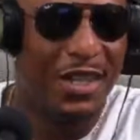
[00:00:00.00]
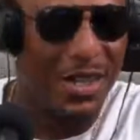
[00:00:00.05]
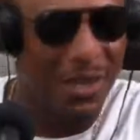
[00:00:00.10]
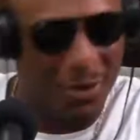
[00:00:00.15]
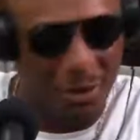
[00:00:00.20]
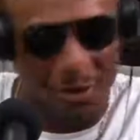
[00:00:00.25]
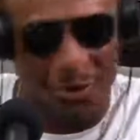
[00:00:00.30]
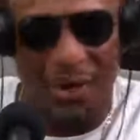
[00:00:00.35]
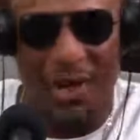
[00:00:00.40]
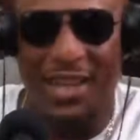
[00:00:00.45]

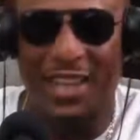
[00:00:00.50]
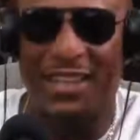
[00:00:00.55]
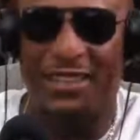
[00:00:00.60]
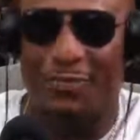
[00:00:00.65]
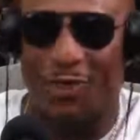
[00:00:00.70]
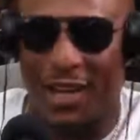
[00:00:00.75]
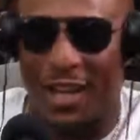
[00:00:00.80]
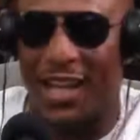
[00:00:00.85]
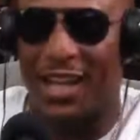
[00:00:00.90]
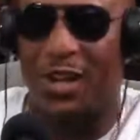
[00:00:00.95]

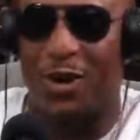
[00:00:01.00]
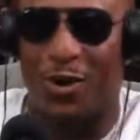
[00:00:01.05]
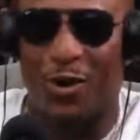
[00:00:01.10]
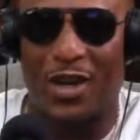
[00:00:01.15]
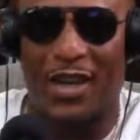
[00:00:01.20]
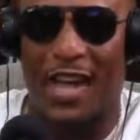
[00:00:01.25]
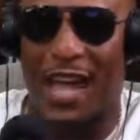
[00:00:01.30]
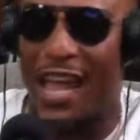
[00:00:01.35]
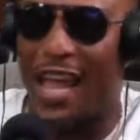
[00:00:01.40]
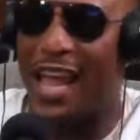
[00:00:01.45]
But they go
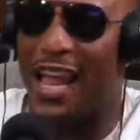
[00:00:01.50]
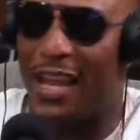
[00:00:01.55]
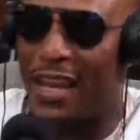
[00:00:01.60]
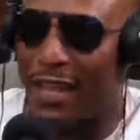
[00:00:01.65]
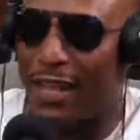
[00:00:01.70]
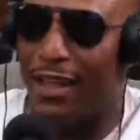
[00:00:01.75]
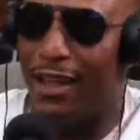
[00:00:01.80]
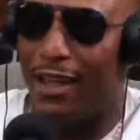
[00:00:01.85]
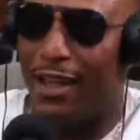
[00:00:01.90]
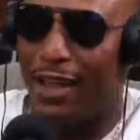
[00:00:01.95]
in the
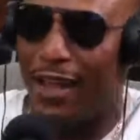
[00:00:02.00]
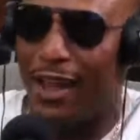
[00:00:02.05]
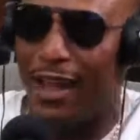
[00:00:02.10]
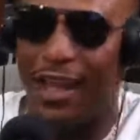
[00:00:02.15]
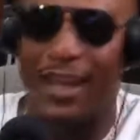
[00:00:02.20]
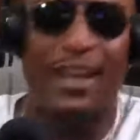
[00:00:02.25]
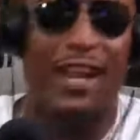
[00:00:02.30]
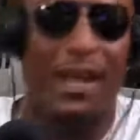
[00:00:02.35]
alley and they